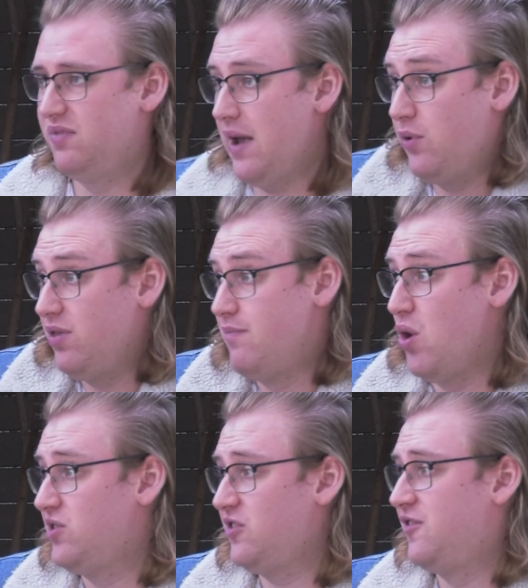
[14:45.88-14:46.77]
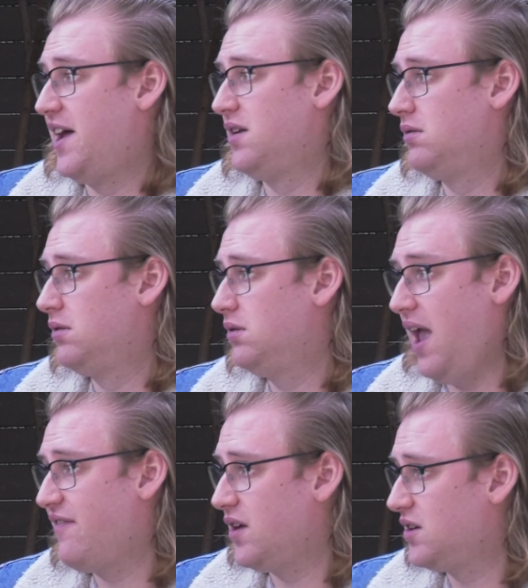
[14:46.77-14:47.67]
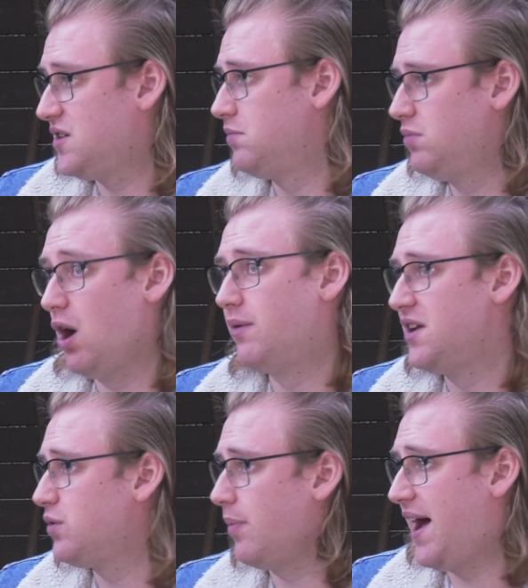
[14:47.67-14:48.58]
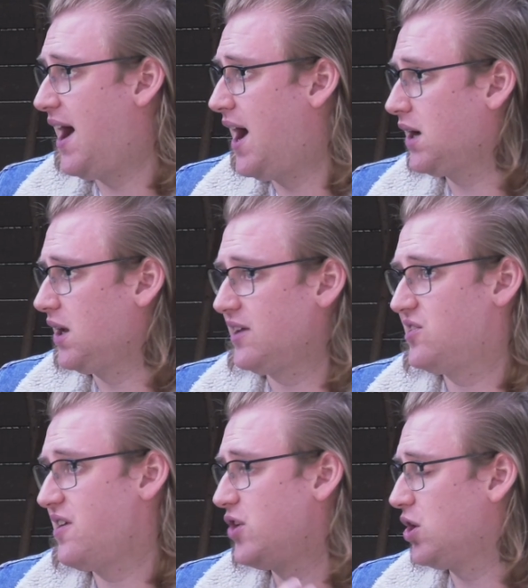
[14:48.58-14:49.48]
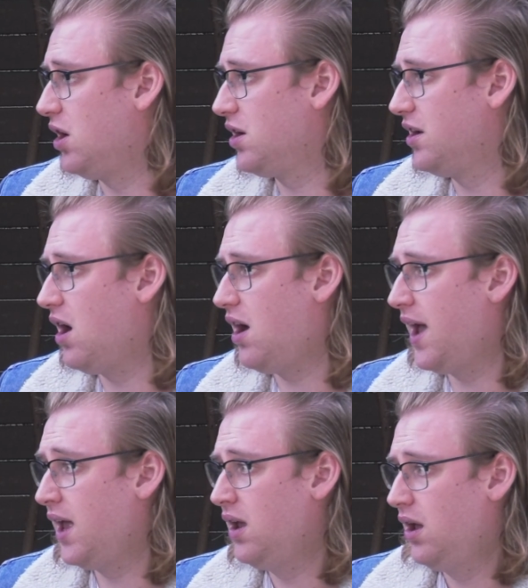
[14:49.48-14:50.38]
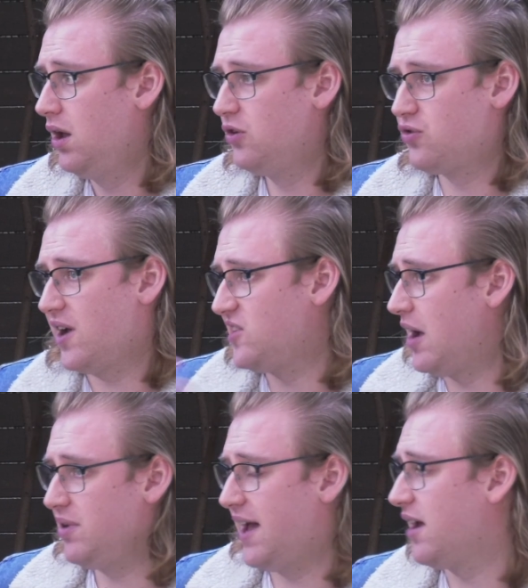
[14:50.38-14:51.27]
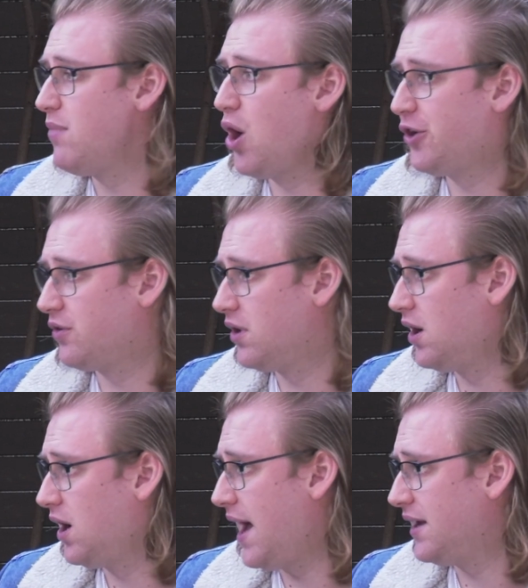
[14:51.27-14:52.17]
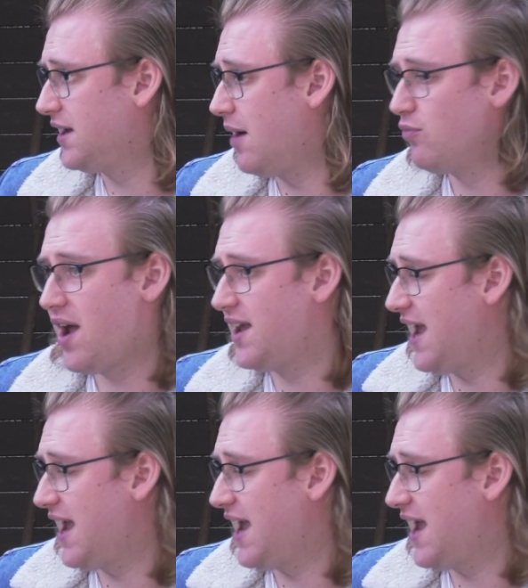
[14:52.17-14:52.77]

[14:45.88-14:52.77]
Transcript: they were the most fun ever, to go into a park at like 7 o'clock at night, dress up like a murderer and come running